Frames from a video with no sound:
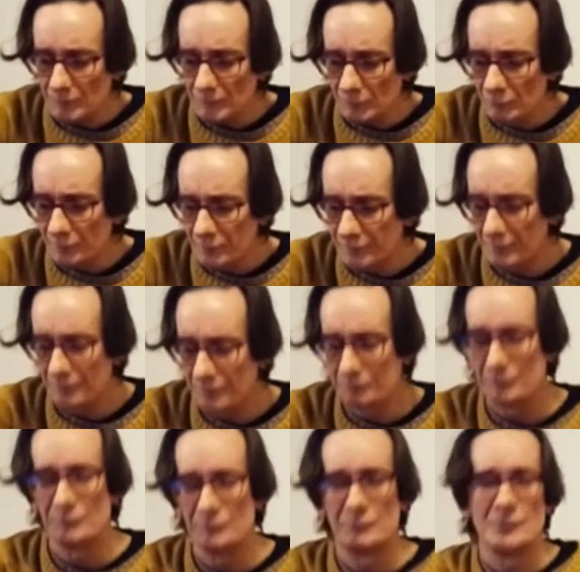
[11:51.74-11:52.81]
with
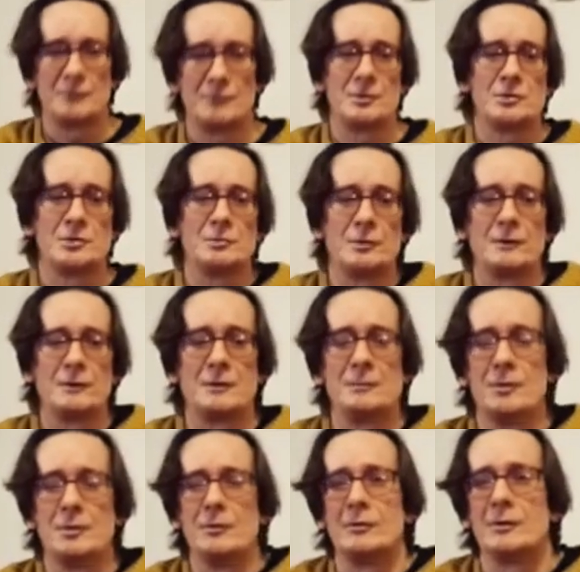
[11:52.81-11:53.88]
especially with the
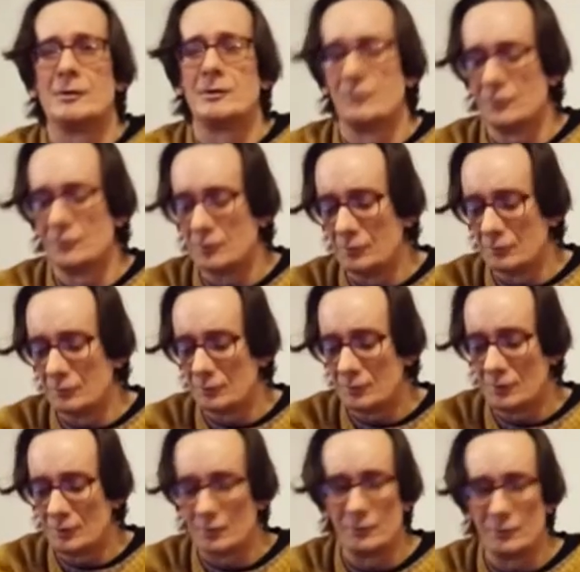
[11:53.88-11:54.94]
composer Antonio
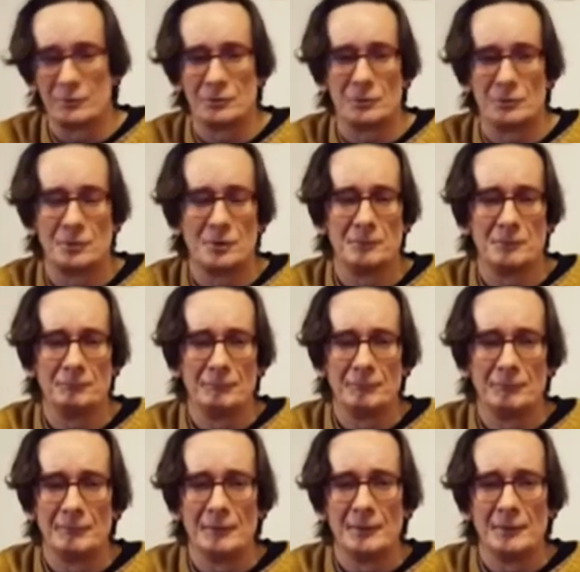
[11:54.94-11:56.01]
Carlos Jobim
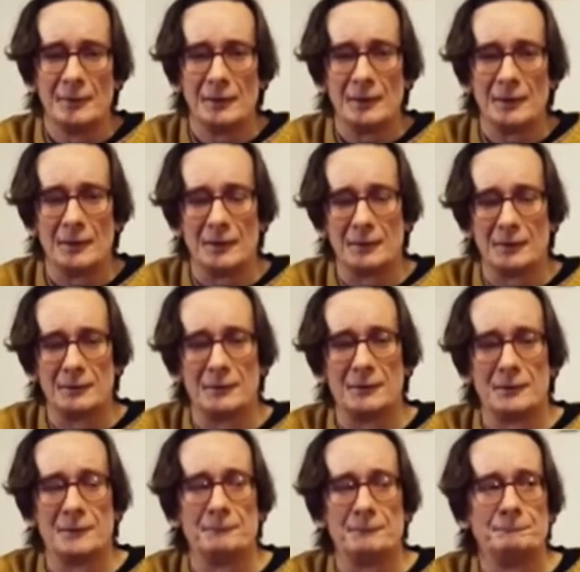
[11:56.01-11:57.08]

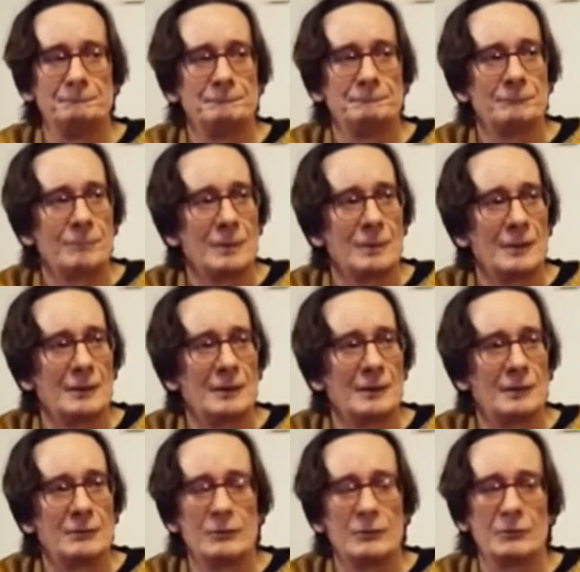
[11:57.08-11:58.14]
and
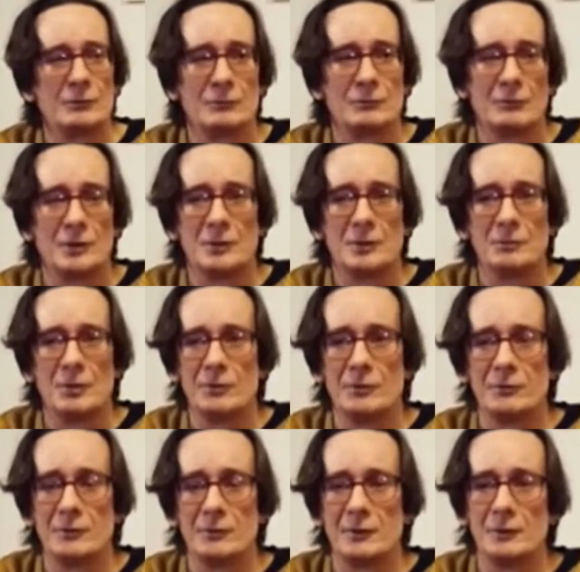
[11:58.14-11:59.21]
other great
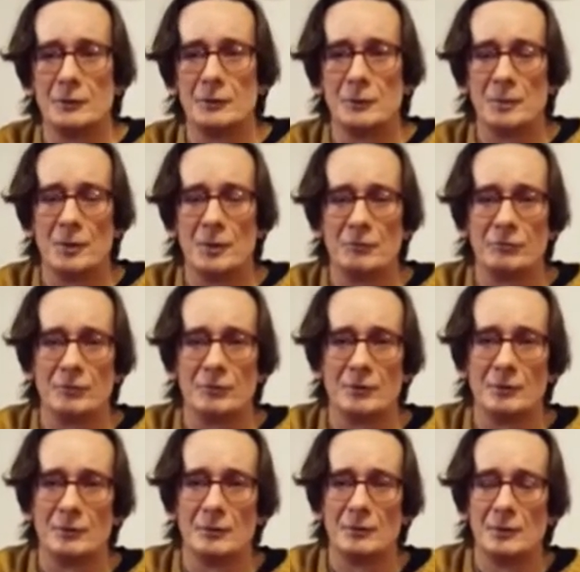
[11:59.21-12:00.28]
composers like Louis
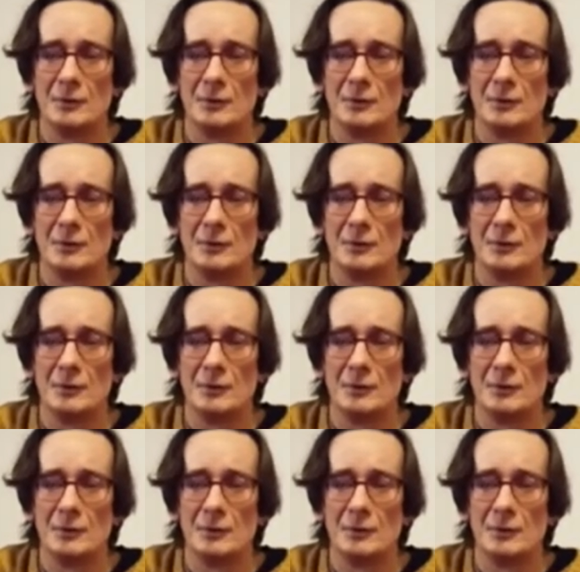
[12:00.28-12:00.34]
Bonfa